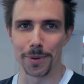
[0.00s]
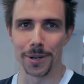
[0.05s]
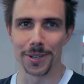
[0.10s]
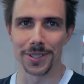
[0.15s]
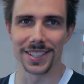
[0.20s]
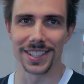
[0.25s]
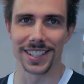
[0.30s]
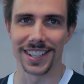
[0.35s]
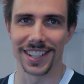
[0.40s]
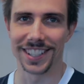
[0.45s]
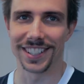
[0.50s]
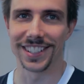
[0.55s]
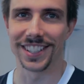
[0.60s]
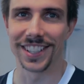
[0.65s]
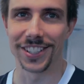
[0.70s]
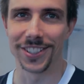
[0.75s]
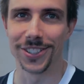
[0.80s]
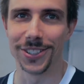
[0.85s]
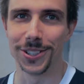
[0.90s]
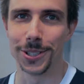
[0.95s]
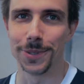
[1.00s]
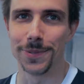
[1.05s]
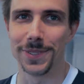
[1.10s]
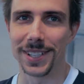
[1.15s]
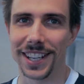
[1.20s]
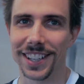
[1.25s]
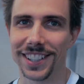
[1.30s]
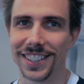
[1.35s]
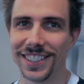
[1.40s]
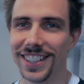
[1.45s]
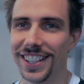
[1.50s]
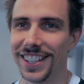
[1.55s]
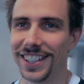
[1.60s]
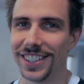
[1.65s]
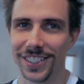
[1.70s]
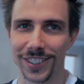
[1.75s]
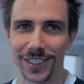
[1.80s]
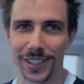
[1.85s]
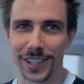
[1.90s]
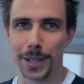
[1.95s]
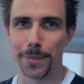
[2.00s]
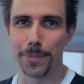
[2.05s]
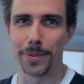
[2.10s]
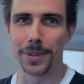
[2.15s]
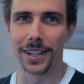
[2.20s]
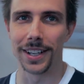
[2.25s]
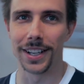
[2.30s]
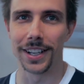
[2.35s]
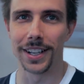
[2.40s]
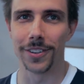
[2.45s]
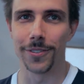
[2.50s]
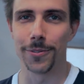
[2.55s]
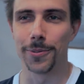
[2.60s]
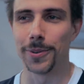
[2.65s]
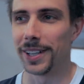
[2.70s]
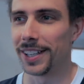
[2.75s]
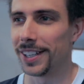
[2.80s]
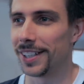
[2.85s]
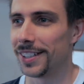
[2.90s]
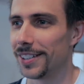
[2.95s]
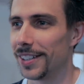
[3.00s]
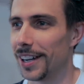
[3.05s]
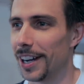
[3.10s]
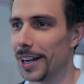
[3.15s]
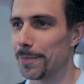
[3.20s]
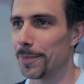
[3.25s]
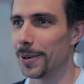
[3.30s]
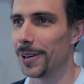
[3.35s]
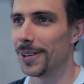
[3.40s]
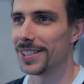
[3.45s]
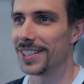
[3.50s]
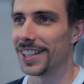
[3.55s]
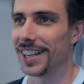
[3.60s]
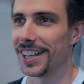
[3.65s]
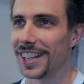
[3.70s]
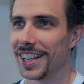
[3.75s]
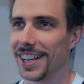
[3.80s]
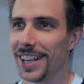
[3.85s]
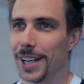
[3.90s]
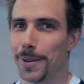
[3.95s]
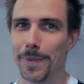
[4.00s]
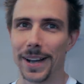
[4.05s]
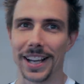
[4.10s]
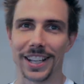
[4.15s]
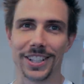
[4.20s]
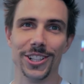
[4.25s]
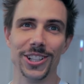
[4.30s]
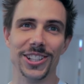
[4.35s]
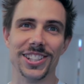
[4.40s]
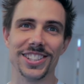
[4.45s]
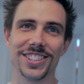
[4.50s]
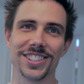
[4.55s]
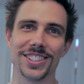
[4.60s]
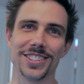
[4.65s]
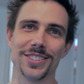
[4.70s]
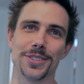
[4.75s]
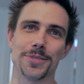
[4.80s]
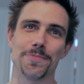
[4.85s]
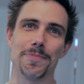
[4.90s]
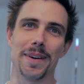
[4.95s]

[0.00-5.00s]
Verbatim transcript: posted on your YouTube channel, a little clip when Akbar was like, my goodness, look at those